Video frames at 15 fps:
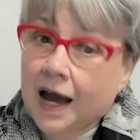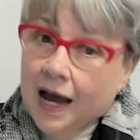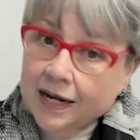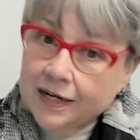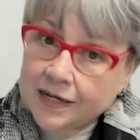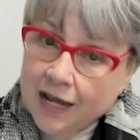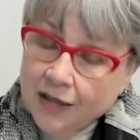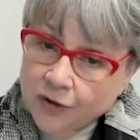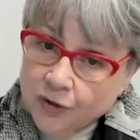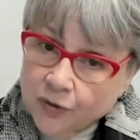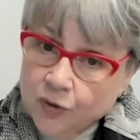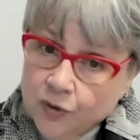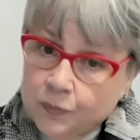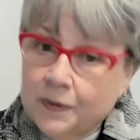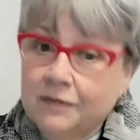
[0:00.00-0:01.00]
Another
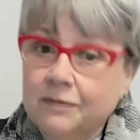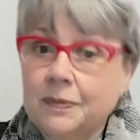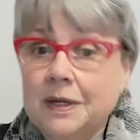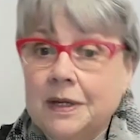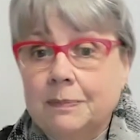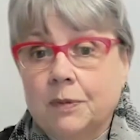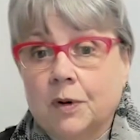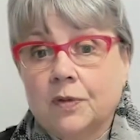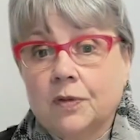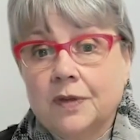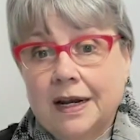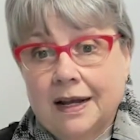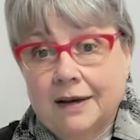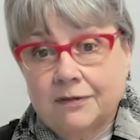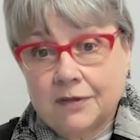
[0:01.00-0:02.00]
group of people
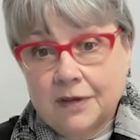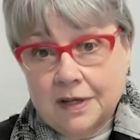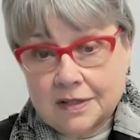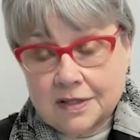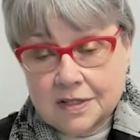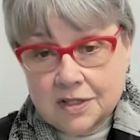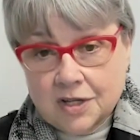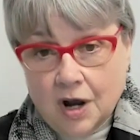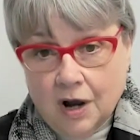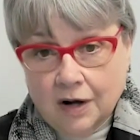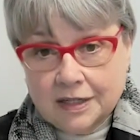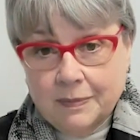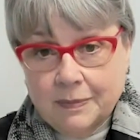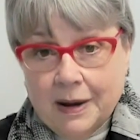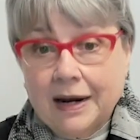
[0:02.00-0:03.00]
that have
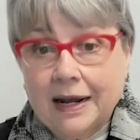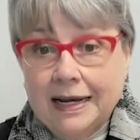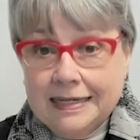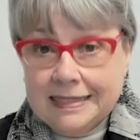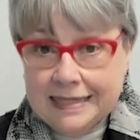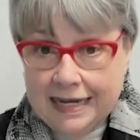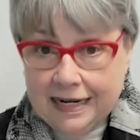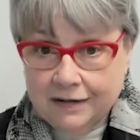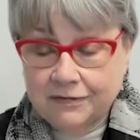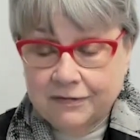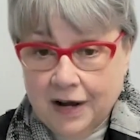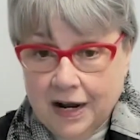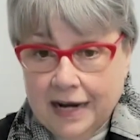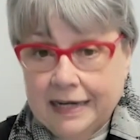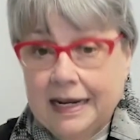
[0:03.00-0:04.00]
talked about
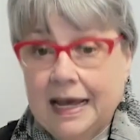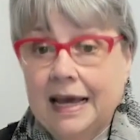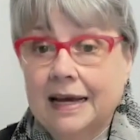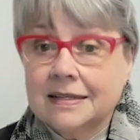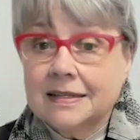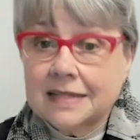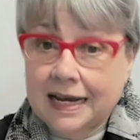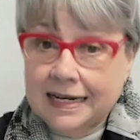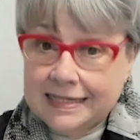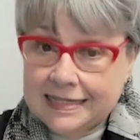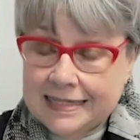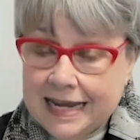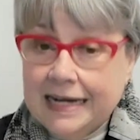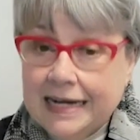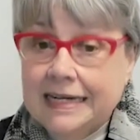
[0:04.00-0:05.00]
identifying as
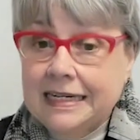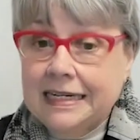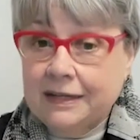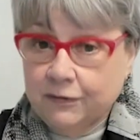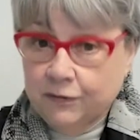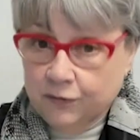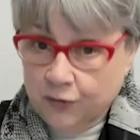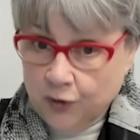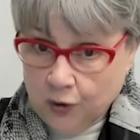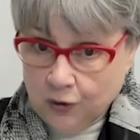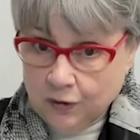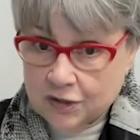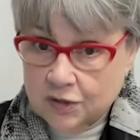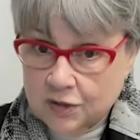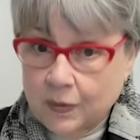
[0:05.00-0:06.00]
identity
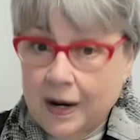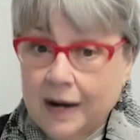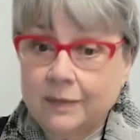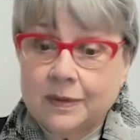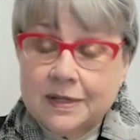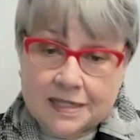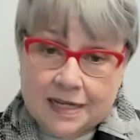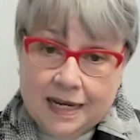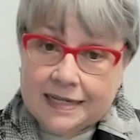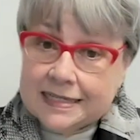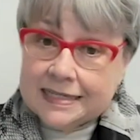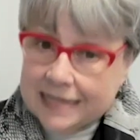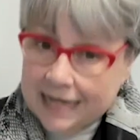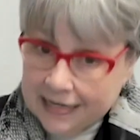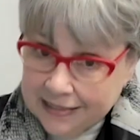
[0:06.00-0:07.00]
first, right? We say
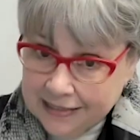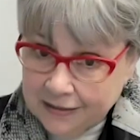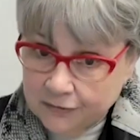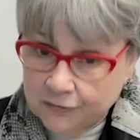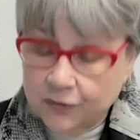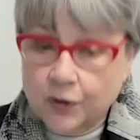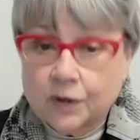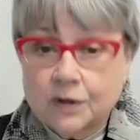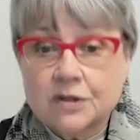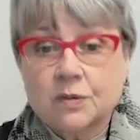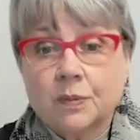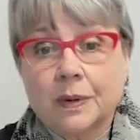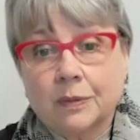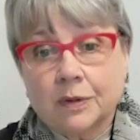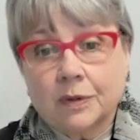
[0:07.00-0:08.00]
identity first
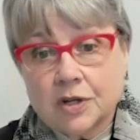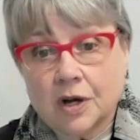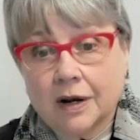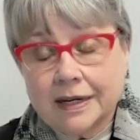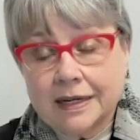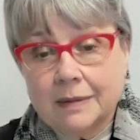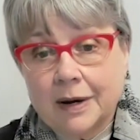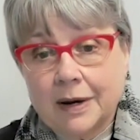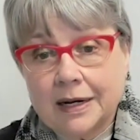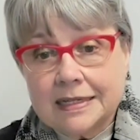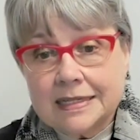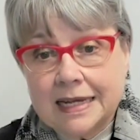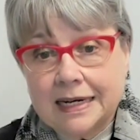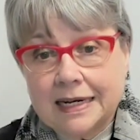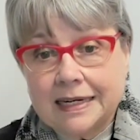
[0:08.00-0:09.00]
when we're talking about
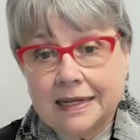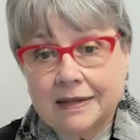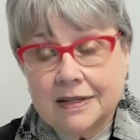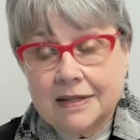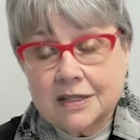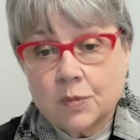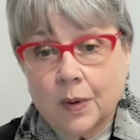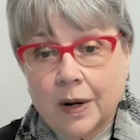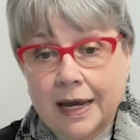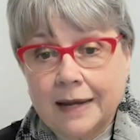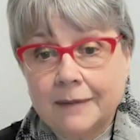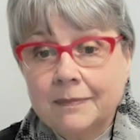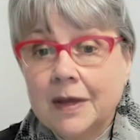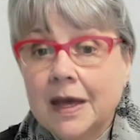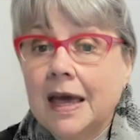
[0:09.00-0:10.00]
identity in this
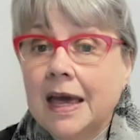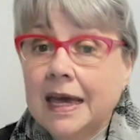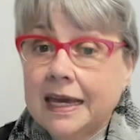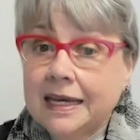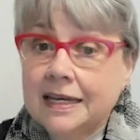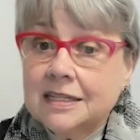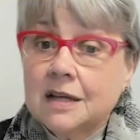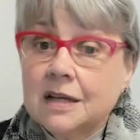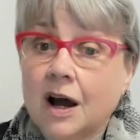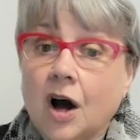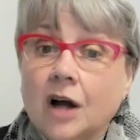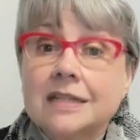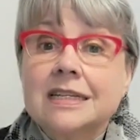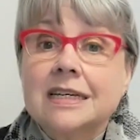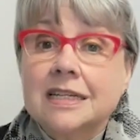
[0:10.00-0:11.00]
way, is
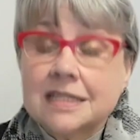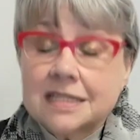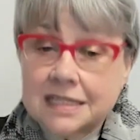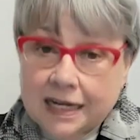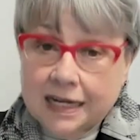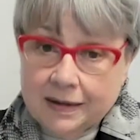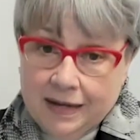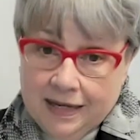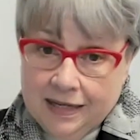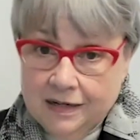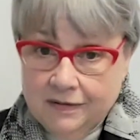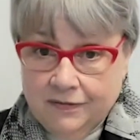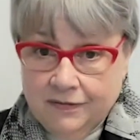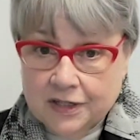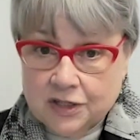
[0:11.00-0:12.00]
autistic
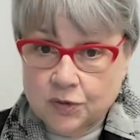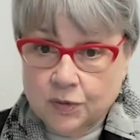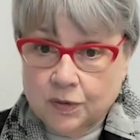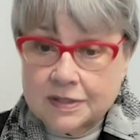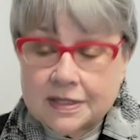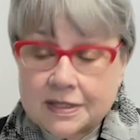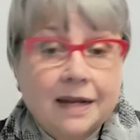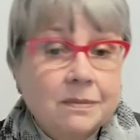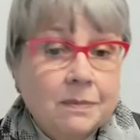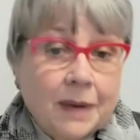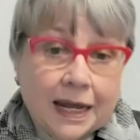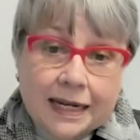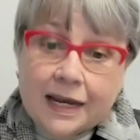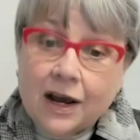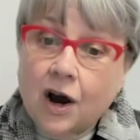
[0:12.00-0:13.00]
individuals. And
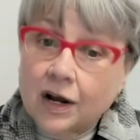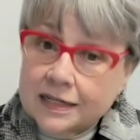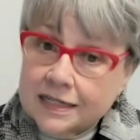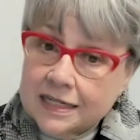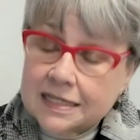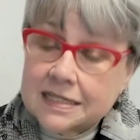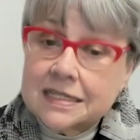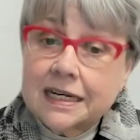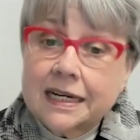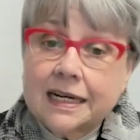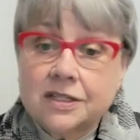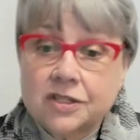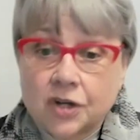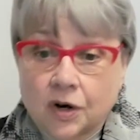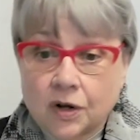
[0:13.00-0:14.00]
many autistic
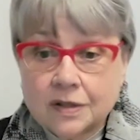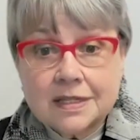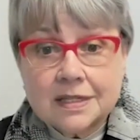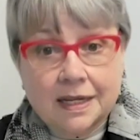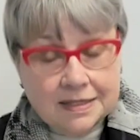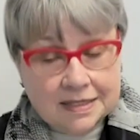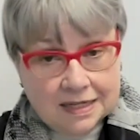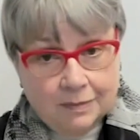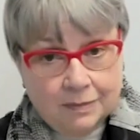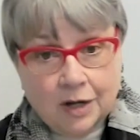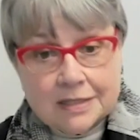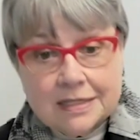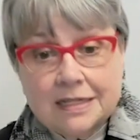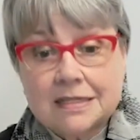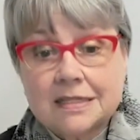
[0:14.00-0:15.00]
adults and some
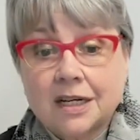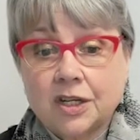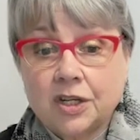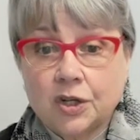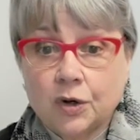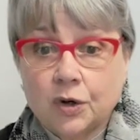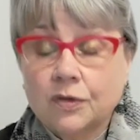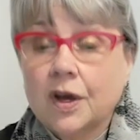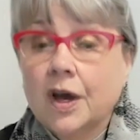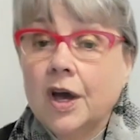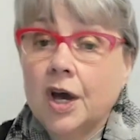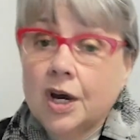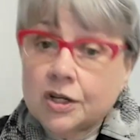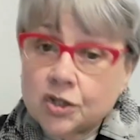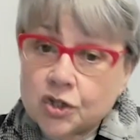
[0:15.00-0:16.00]
autistic youth
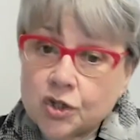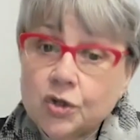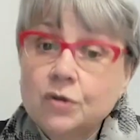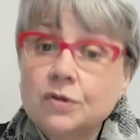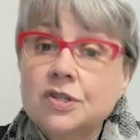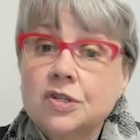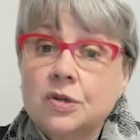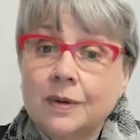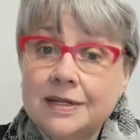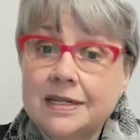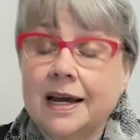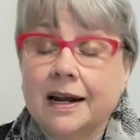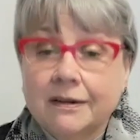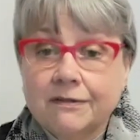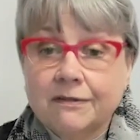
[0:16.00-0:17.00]
choose to
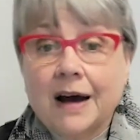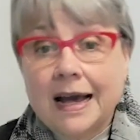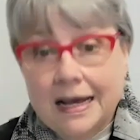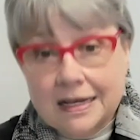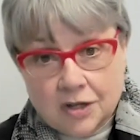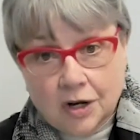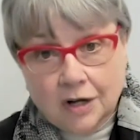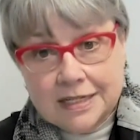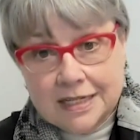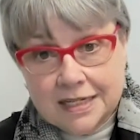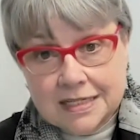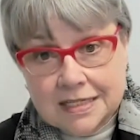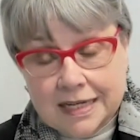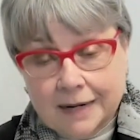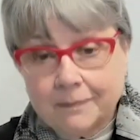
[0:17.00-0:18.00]
identify as
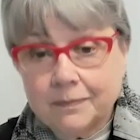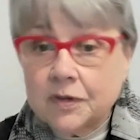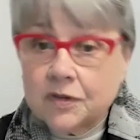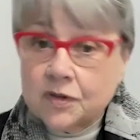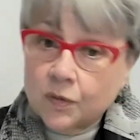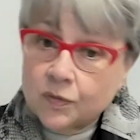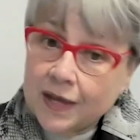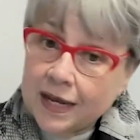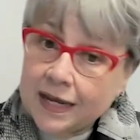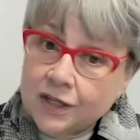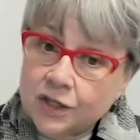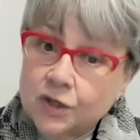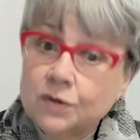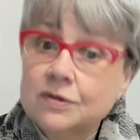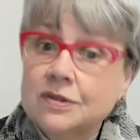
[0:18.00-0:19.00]
autistic. So they
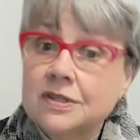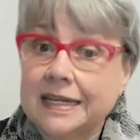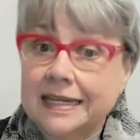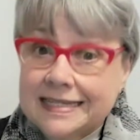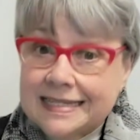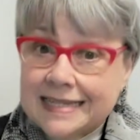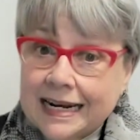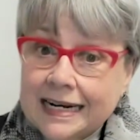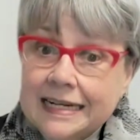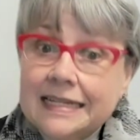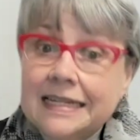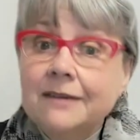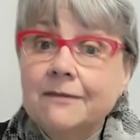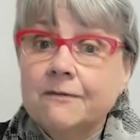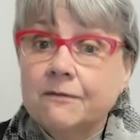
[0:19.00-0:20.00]
use the
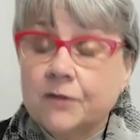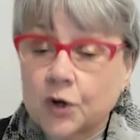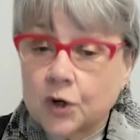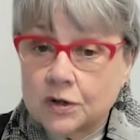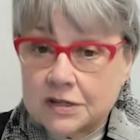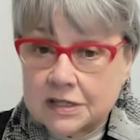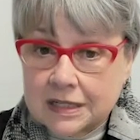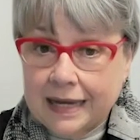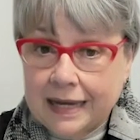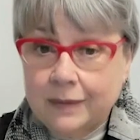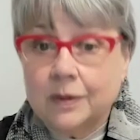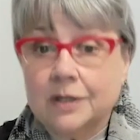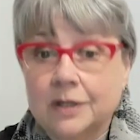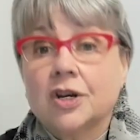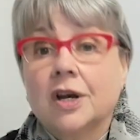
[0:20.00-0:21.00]
identity first
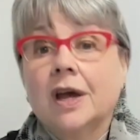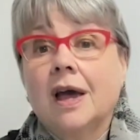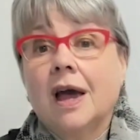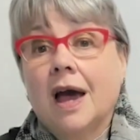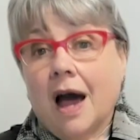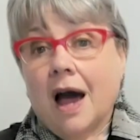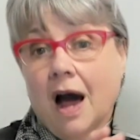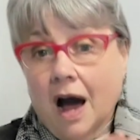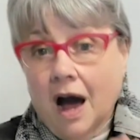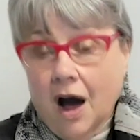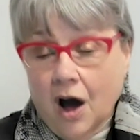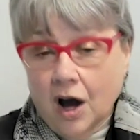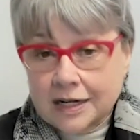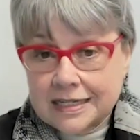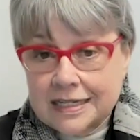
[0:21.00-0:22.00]
language,
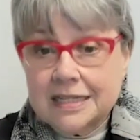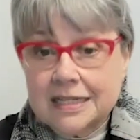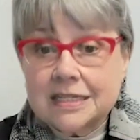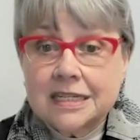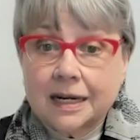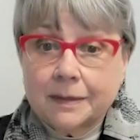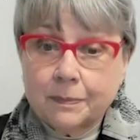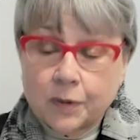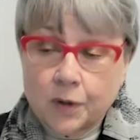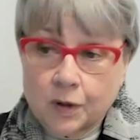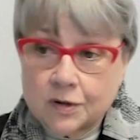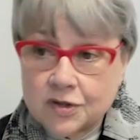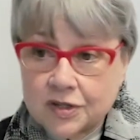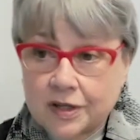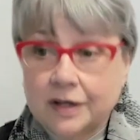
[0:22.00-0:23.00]
autistic
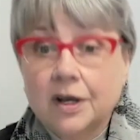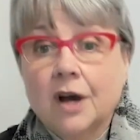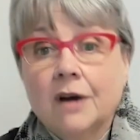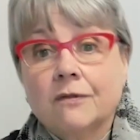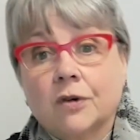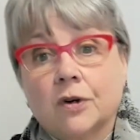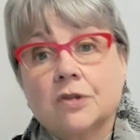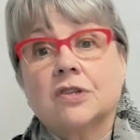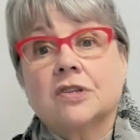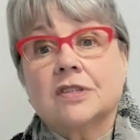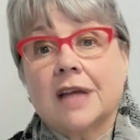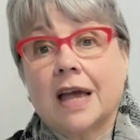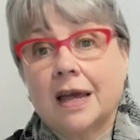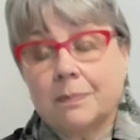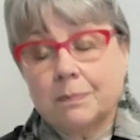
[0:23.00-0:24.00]
person
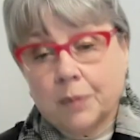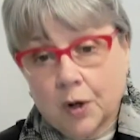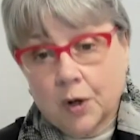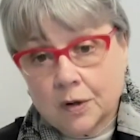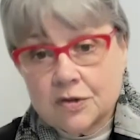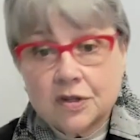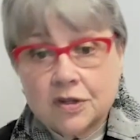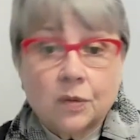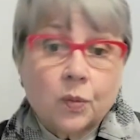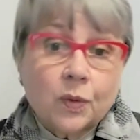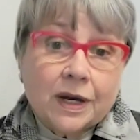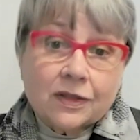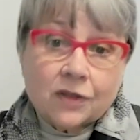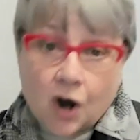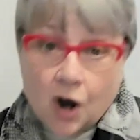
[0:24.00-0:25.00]
versus a person
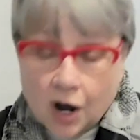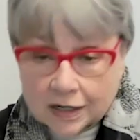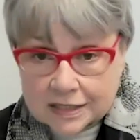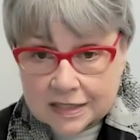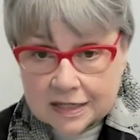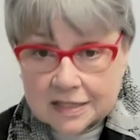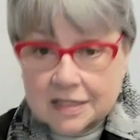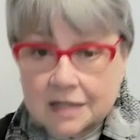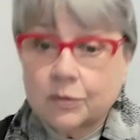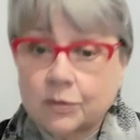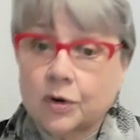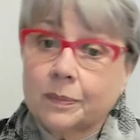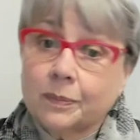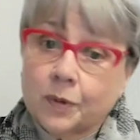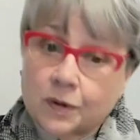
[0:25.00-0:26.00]
with autism
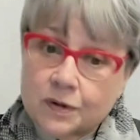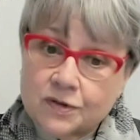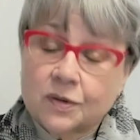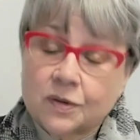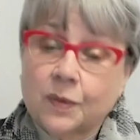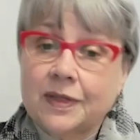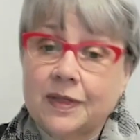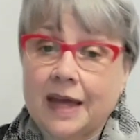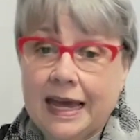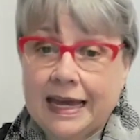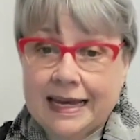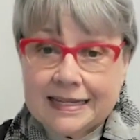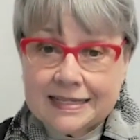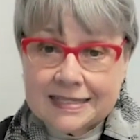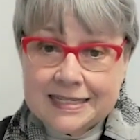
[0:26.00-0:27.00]
or a person with
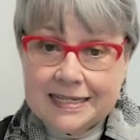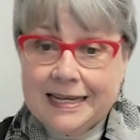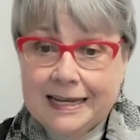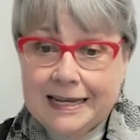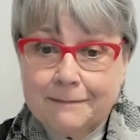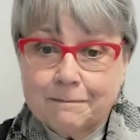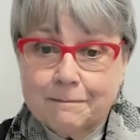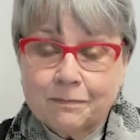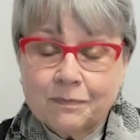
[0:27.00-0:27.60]
ASD.